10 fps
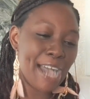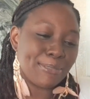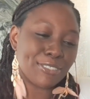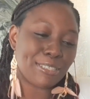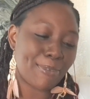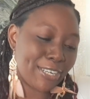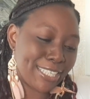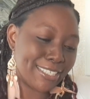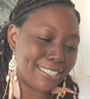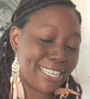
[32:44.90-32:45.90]
um, so
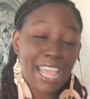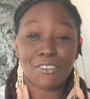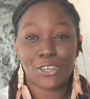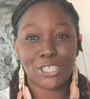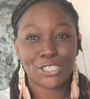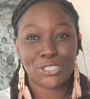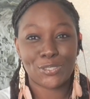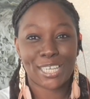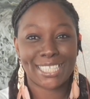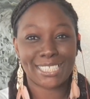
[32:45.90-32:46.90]
someone could have a crush on
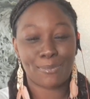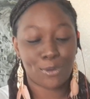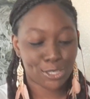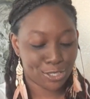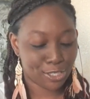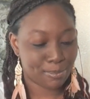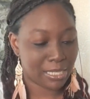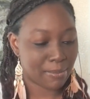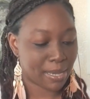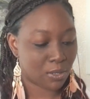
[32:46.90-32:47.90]
you, okay? Someone could
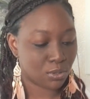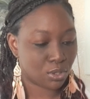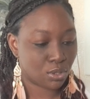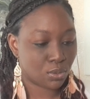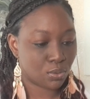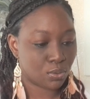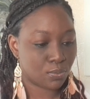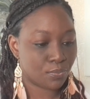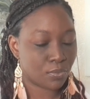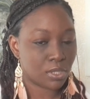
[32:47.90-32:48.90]
be about
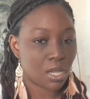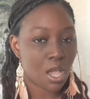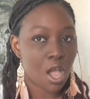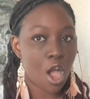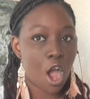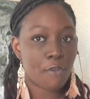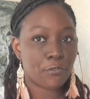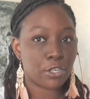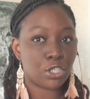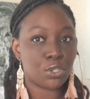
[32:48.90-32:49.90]
to
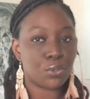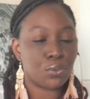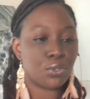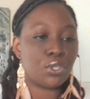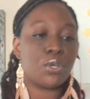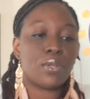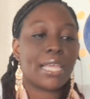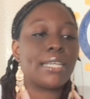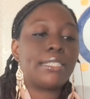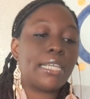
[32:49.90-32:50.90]
offer you, you know,
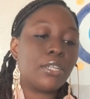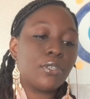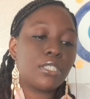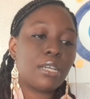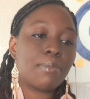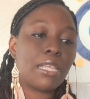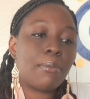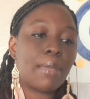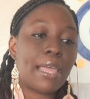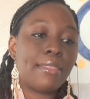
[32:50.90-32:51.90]
like a date or
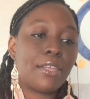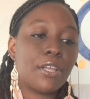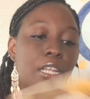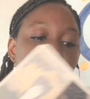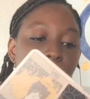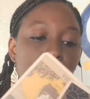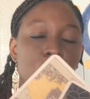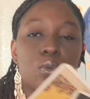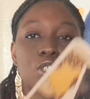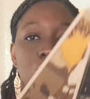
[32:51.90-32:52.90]
something, and they're going to be
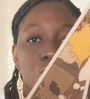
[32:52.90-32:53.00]
your